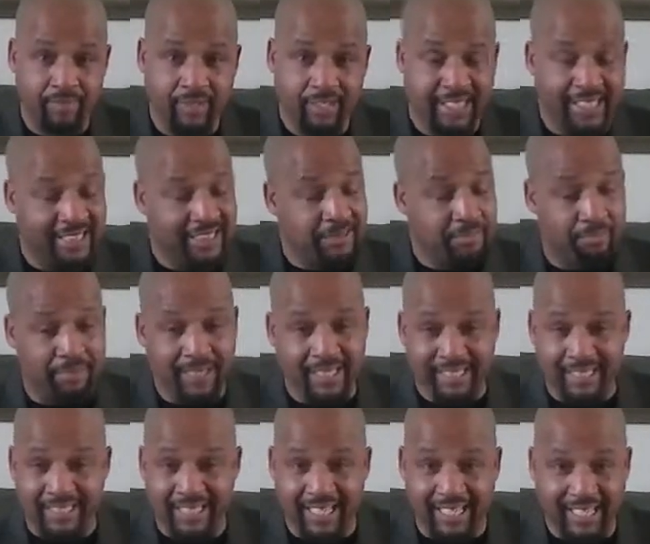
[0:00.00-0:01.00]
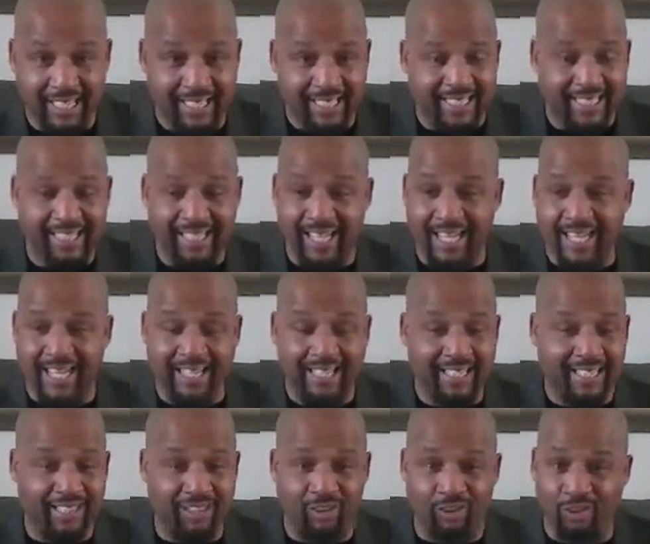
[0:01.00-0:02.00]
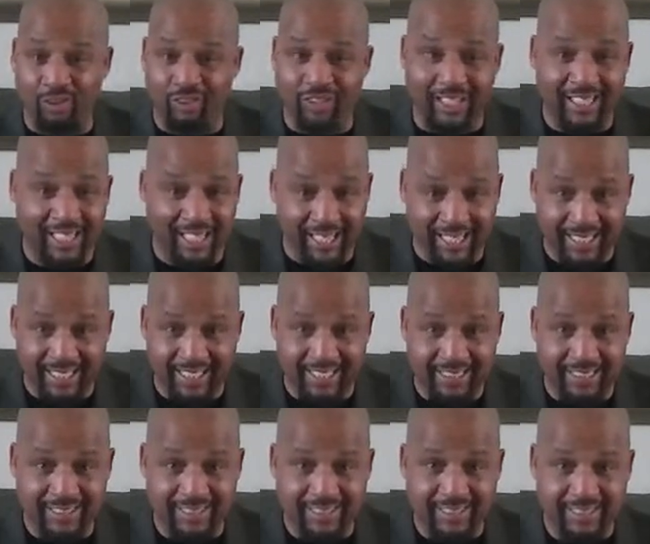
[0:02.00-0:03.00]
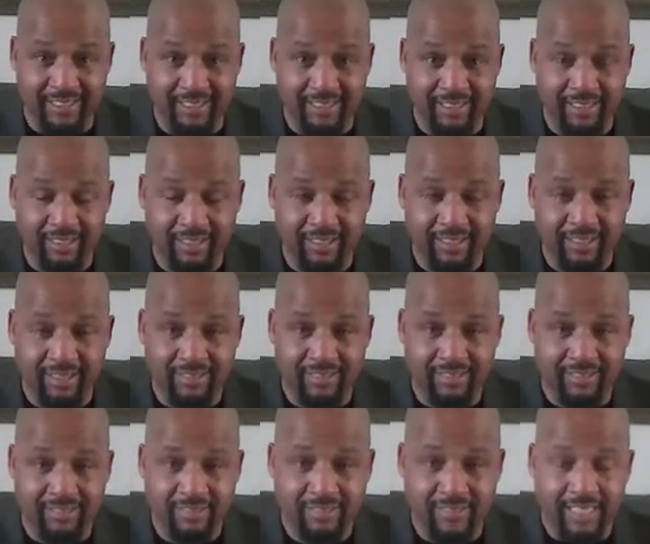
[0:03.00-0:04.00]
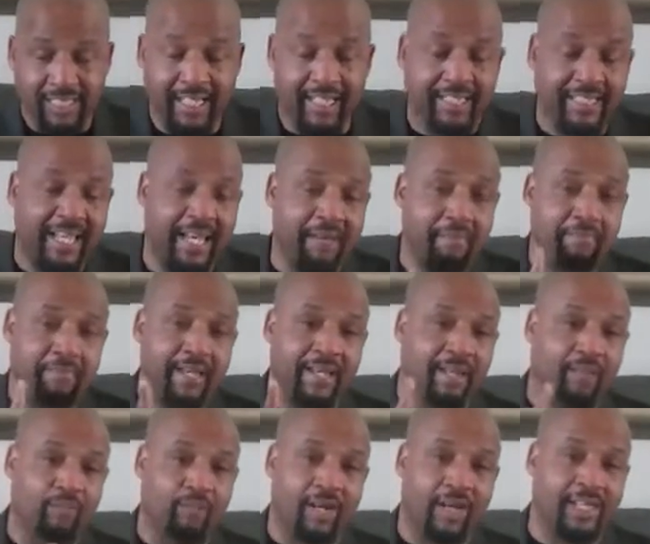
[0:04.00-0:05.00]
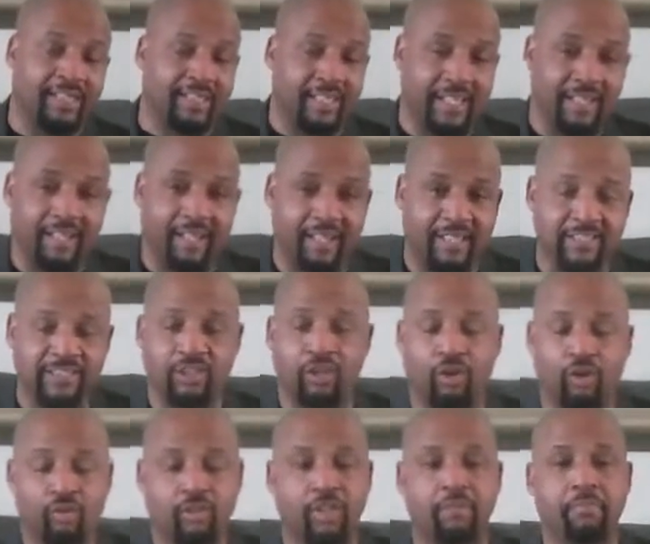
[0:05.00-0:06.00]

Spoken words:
He's been dead. He died in the early 80s. And that man right there is the only